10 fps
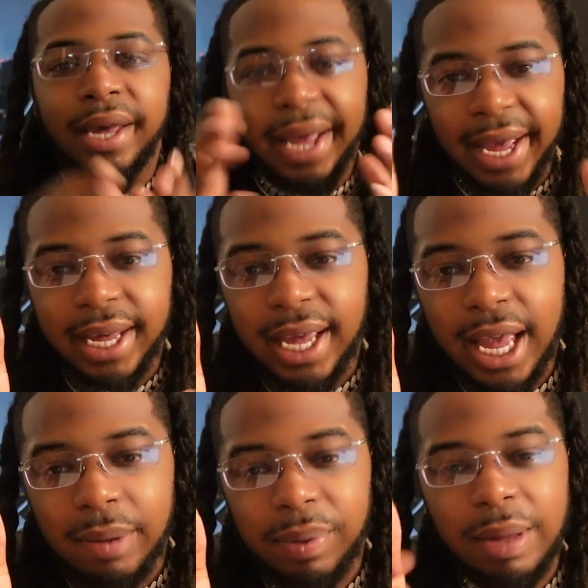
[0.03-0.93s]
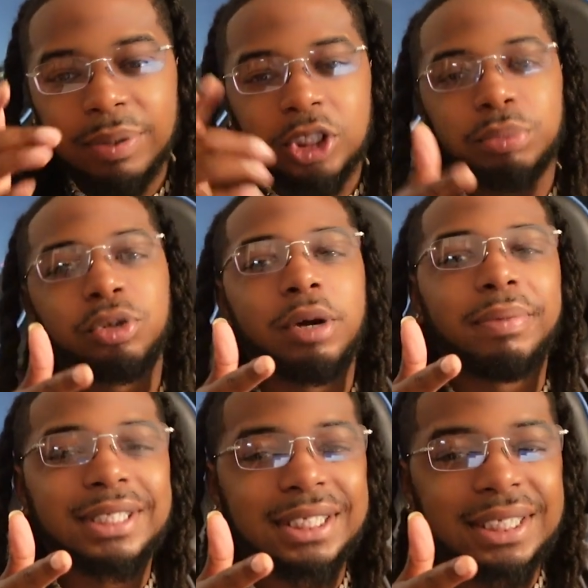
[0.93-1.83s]
Hey, Hap Hap, it's your boy
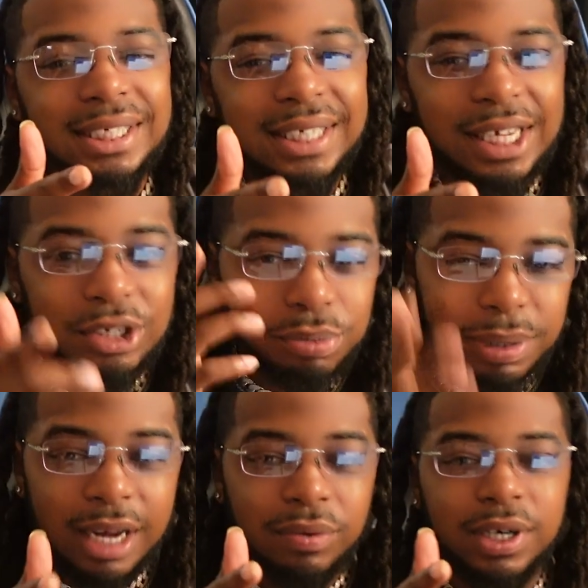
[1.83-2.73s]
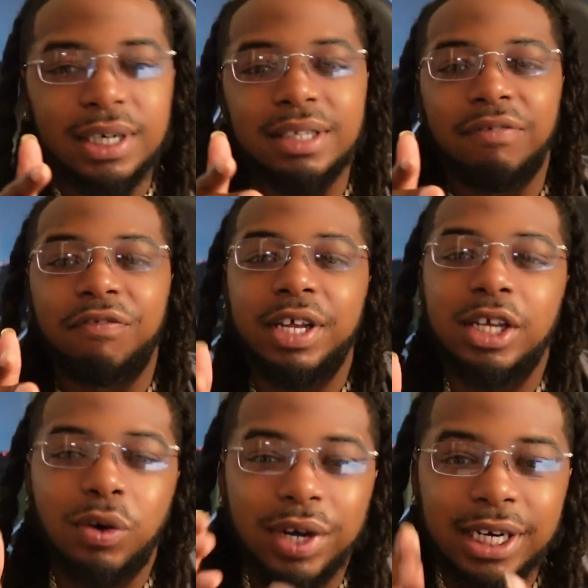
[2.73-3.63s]
Mr. CJU back with another
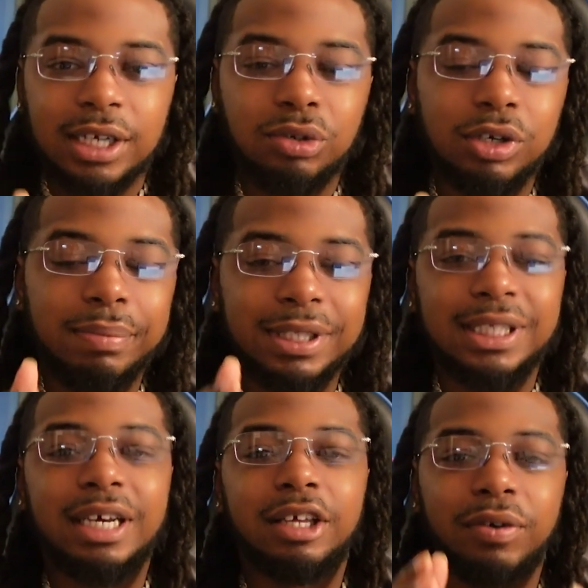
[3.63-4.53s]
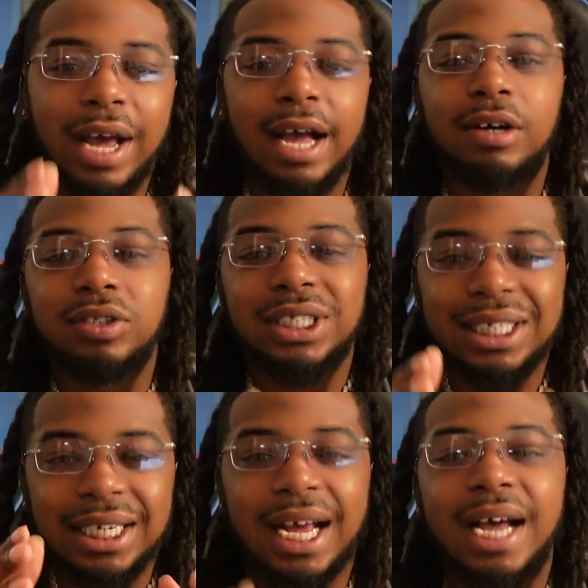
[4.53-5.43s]
video. In this one, I'm going to tell you how to
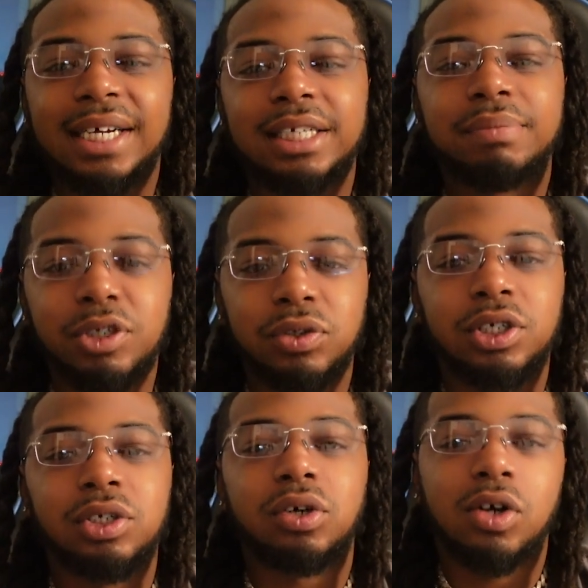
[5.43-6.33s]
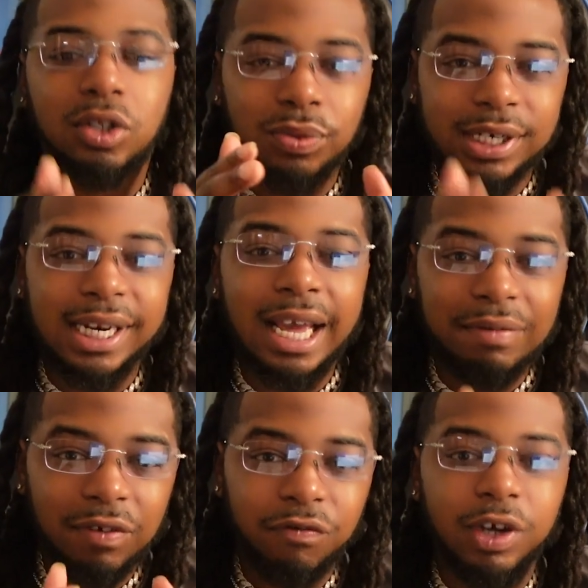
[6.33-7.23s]
get high limit credit cards with
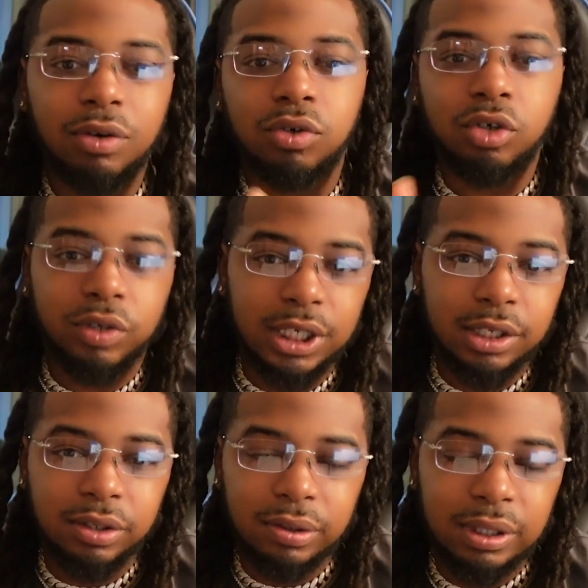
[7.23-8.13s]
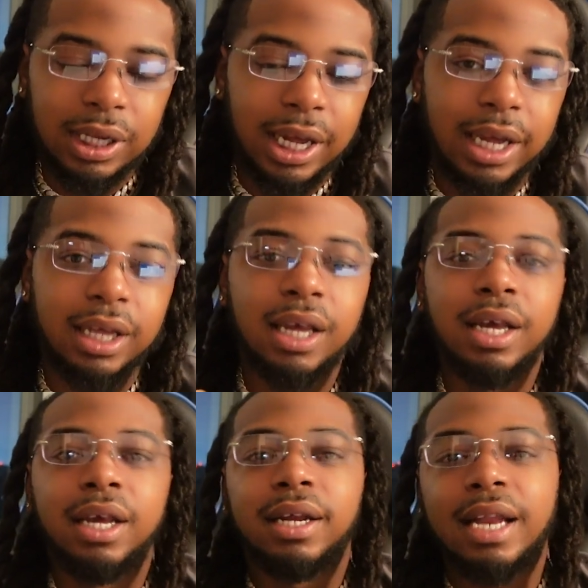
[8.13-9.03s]
Navy Federal Credit Union, alright?
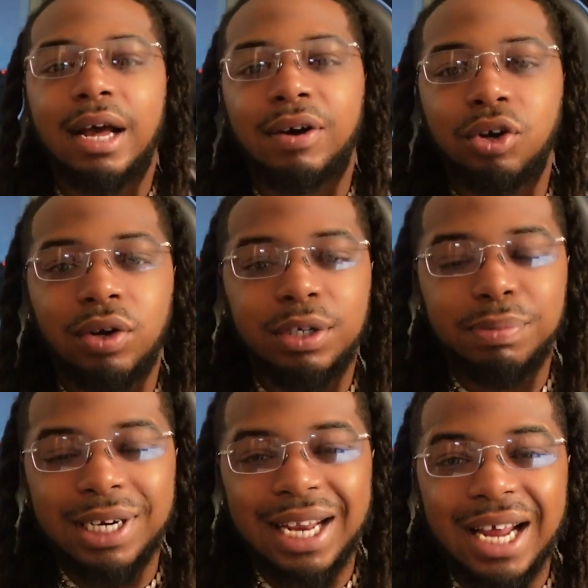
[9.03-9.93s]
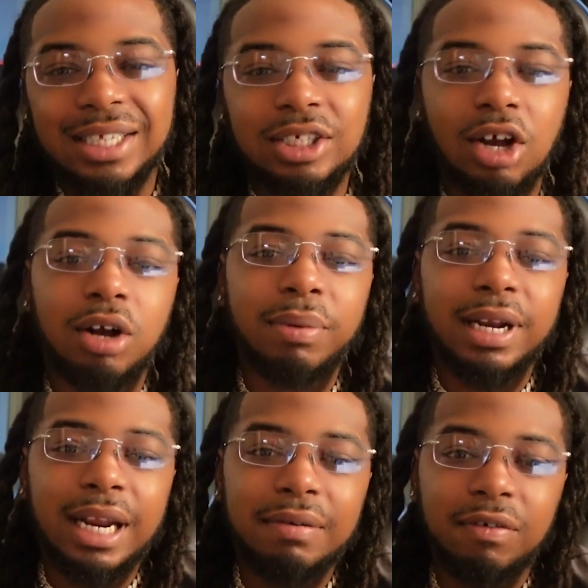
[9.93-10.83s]
Now, I know there's been a lot of talk
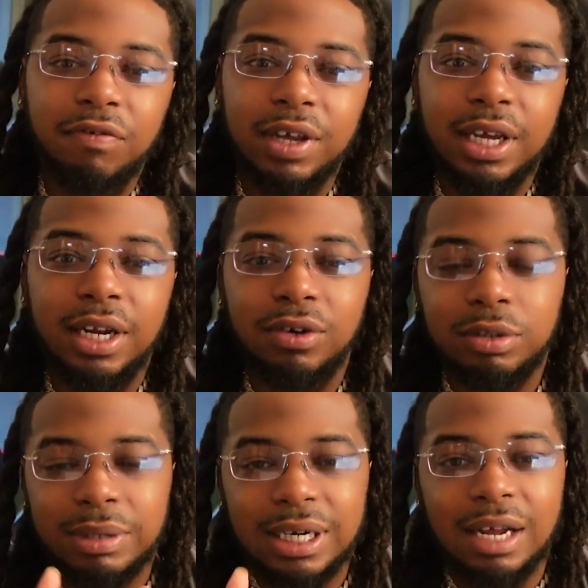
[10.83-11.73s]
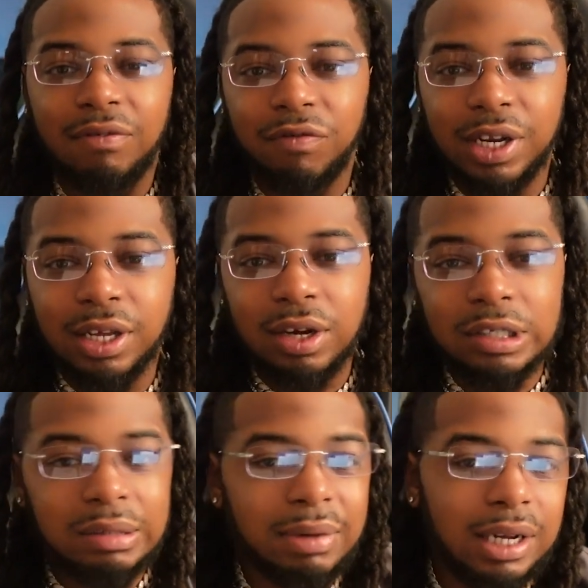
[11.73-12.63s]
about Navy Fed. I know there's been a lot of videos
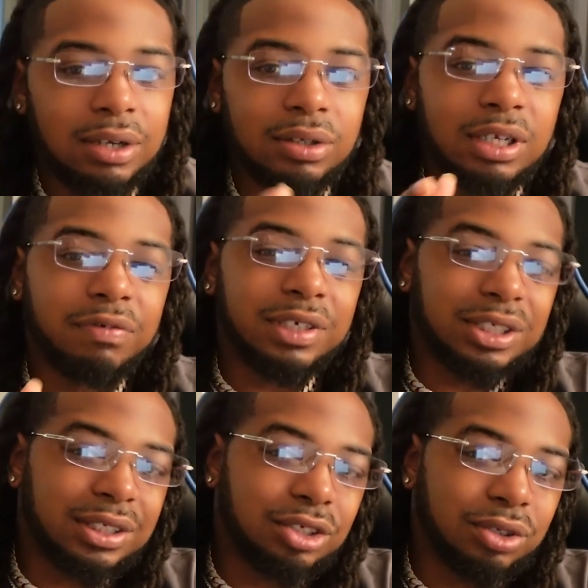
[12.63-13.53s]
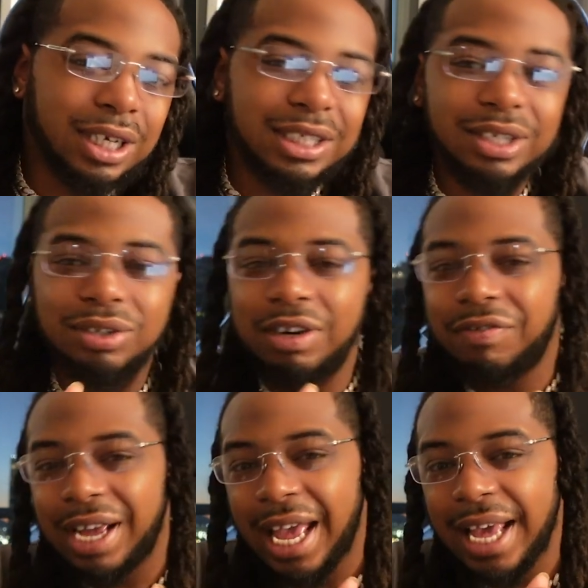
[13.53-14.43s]
about a little different tricks, a little
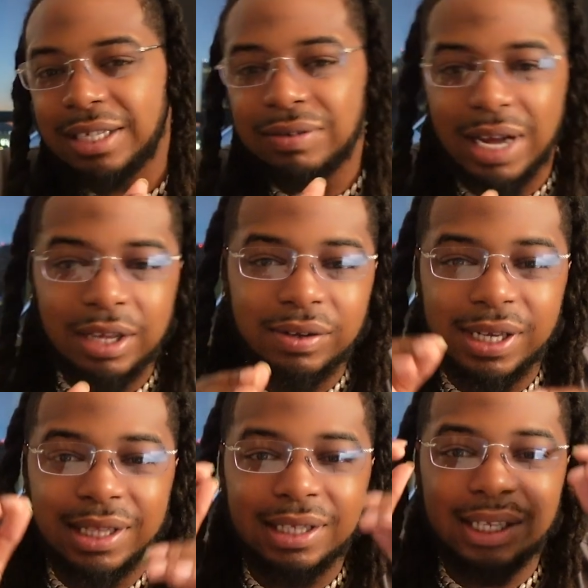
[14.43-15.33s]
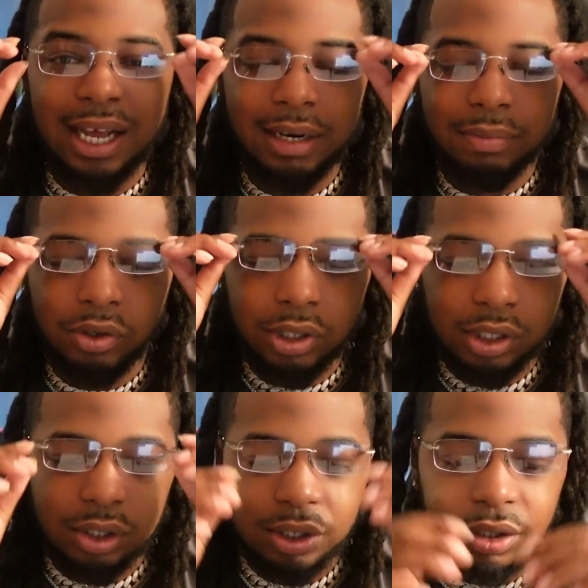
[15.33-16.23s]
different hacks on how you can get these high limit
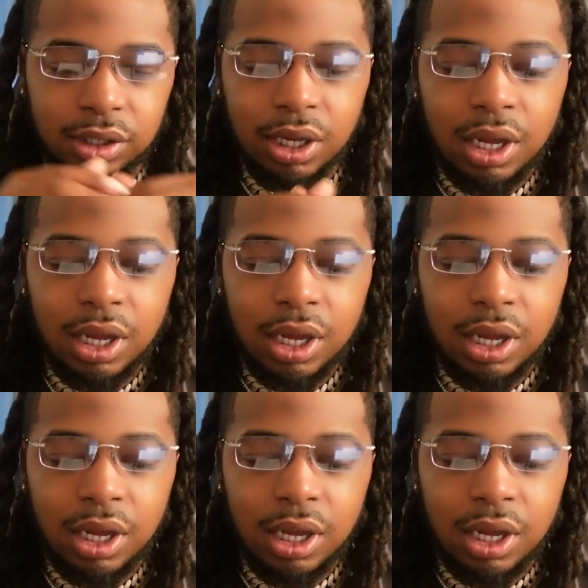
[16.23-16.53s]
credit cards.